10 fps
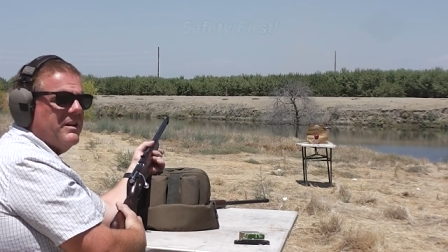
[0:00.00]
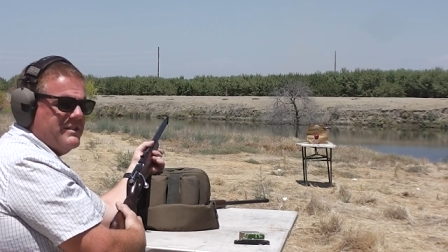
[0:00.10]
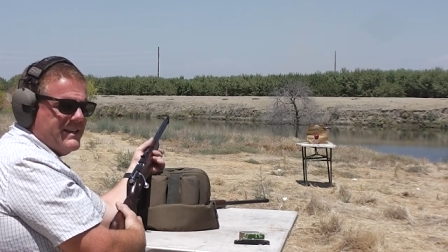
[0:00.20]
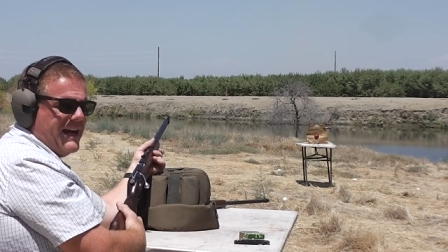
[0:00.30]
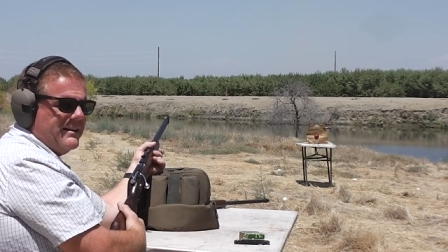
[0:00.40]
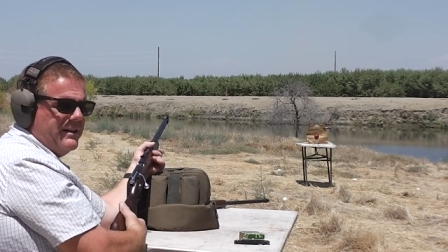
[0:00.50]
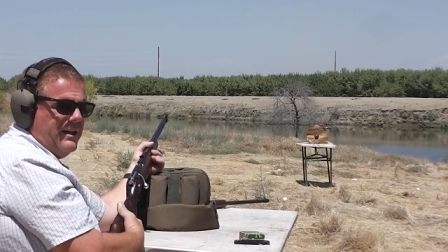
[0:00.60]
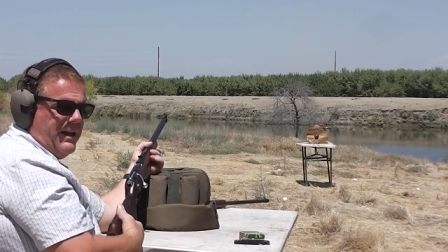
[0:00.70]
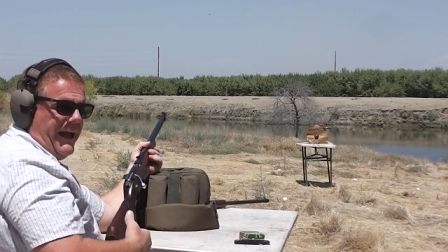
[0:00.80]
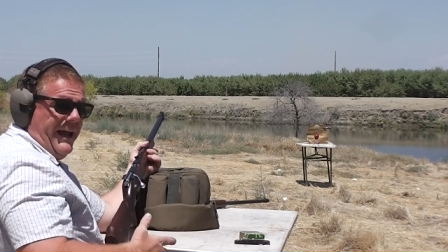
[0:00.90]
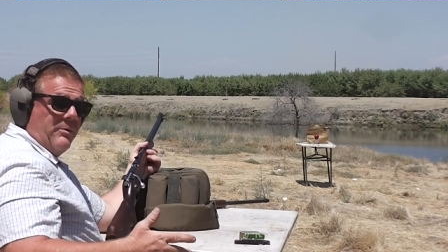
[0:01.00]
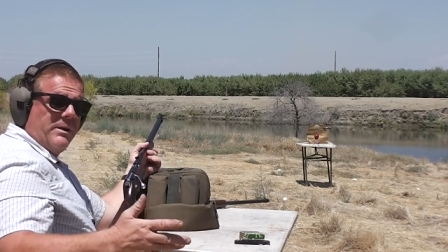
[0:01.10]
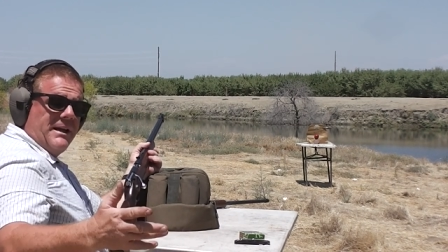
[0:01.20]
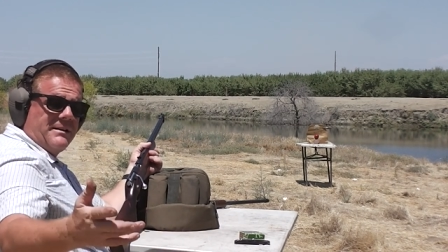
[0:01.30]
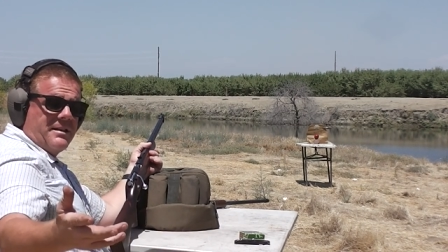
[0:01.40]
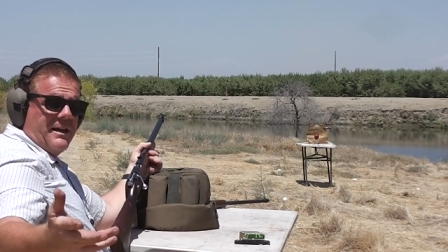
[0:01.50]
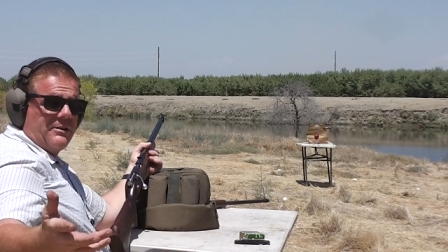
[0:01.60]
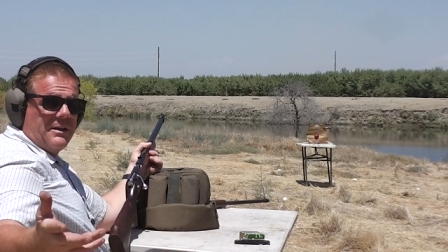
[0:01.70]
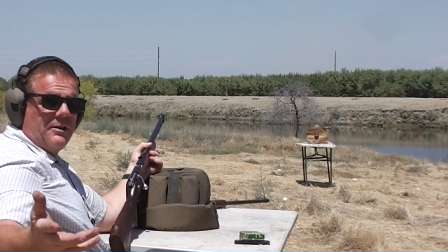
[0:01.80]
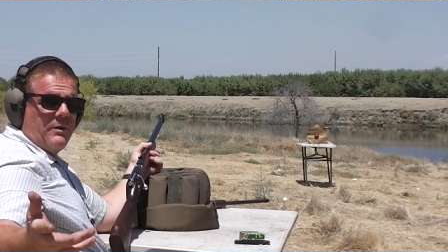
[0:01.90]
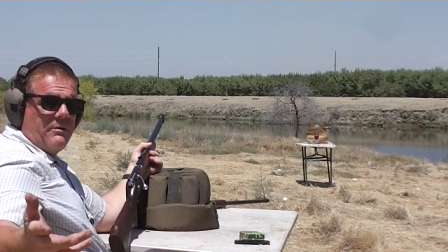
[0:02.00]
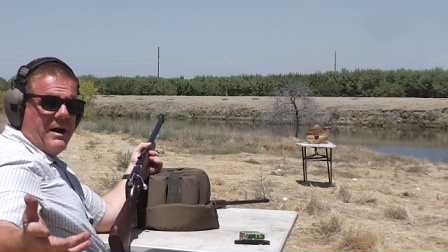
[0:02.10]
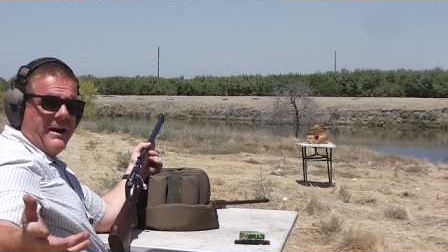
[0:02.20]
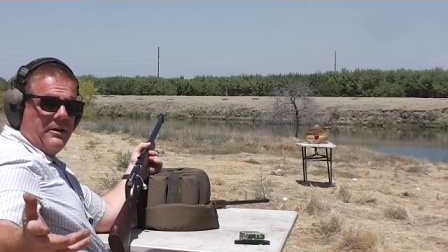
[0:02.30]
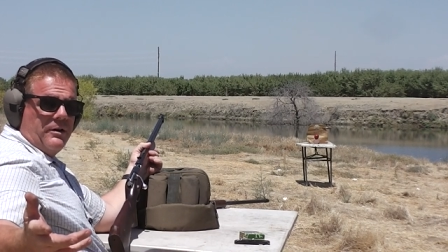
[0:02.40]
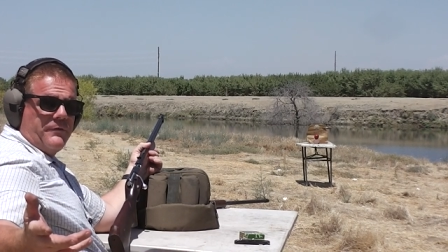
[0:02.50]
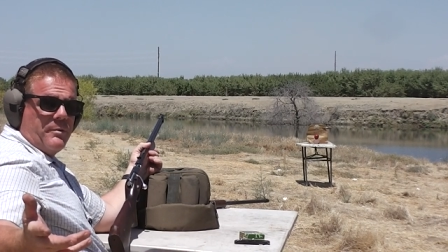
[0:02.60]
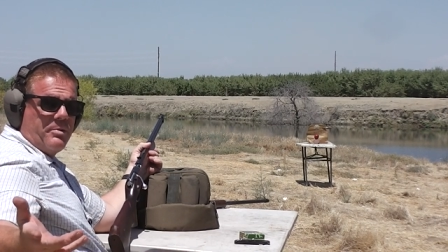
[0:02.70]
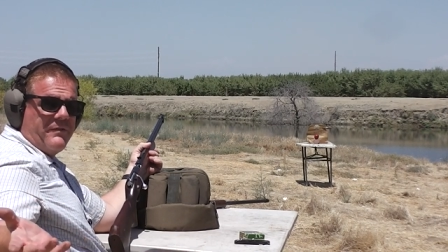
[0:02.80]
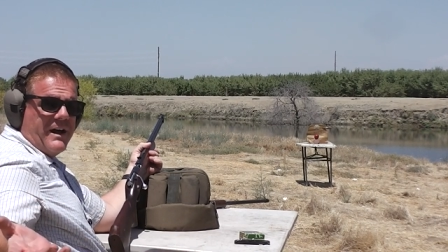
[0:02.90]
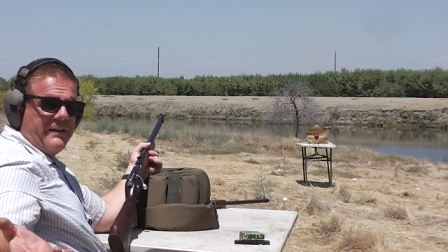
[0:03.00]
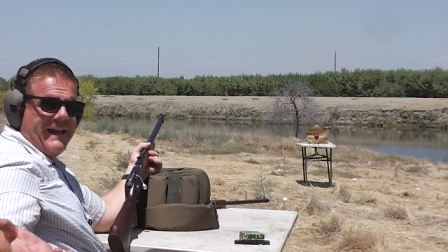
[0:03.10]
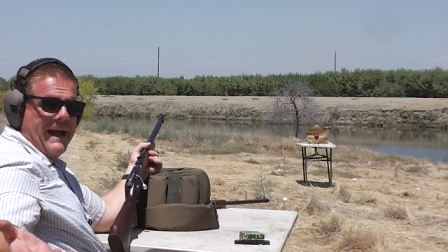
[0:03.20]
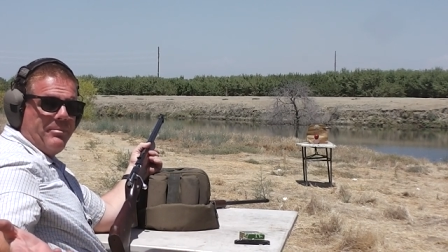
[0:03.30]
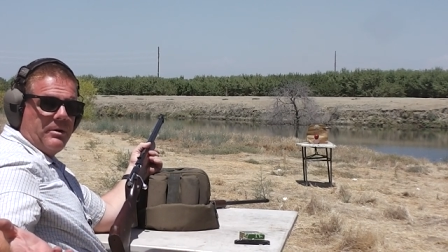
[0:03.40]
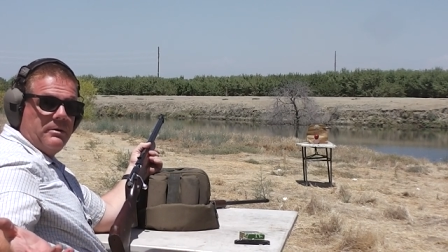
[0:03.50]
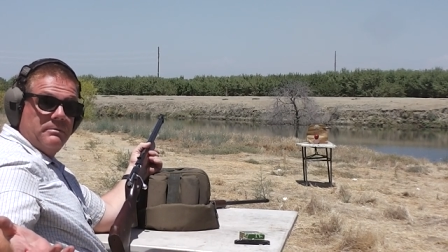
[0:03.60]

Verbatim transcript: Exactly. And we'd like to thank Little Red Riding Hood for providing the apple.